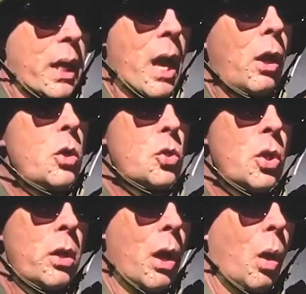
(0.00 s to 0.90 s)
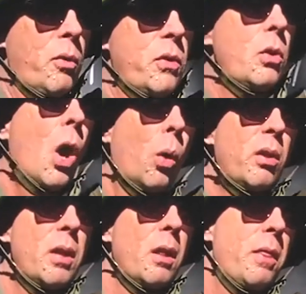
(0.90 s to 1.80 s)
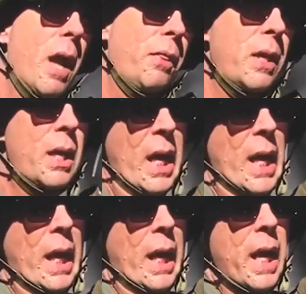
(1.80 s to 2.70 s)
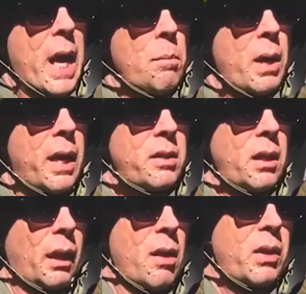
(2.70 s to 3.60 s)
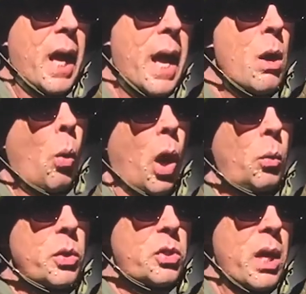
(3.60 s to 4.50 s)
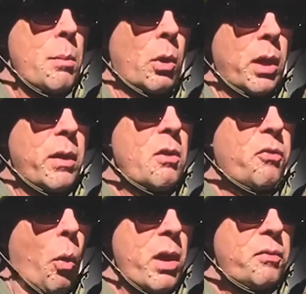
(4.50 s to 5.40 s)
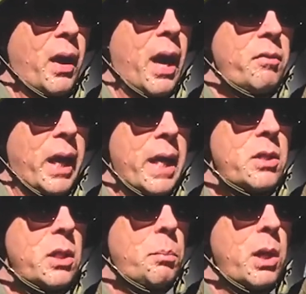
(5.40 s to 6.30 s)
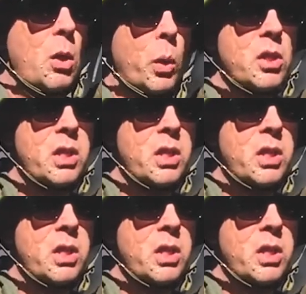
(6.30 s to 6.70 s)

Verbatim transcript: Now you should know, if you don't, that the M1911 A1 was chambered in the .45 ACP, which